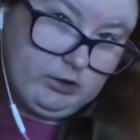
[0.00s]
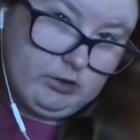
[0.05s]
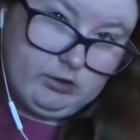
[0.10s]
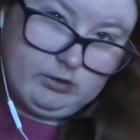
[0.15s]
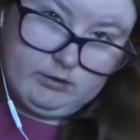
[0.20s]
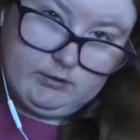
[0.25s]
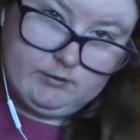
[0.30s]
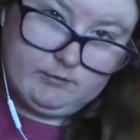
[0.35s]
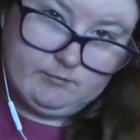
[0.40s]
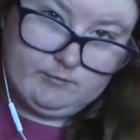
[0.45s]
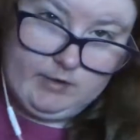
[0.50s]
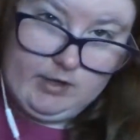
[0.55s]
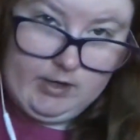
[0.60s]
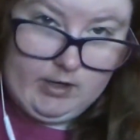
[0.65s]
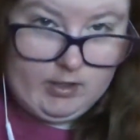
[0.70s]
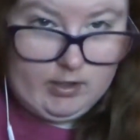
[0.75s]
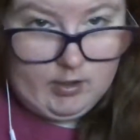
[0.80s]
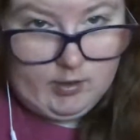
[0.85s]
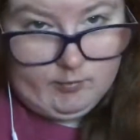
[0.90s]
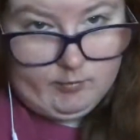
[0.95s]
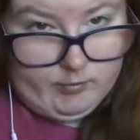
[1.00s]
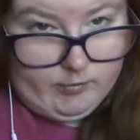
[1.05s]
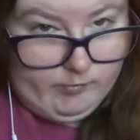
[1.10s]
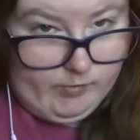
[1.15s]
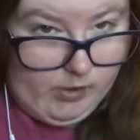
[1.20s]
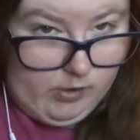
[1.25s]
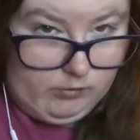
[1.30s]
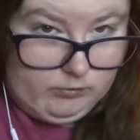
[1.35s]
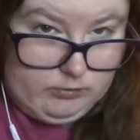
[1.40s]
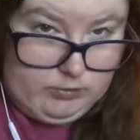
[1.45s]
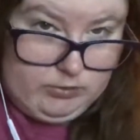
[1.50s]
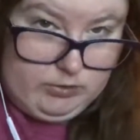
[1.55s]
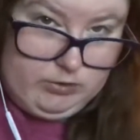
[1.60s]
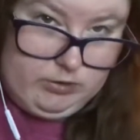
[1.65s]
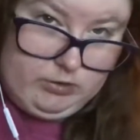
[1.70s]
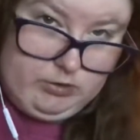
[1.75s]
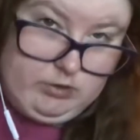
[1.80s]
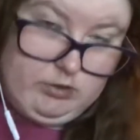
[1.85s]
Um, I am about